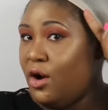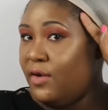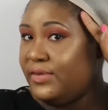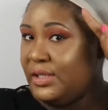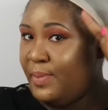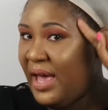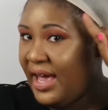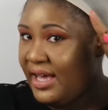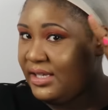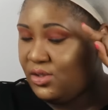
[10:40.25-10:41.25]
of
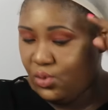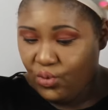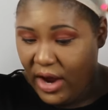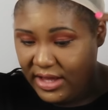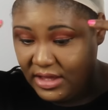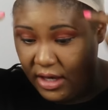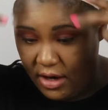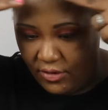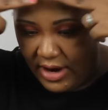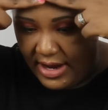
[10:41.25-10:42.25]
space right
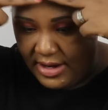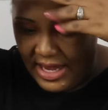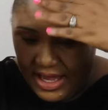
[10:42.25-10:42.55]
there, right?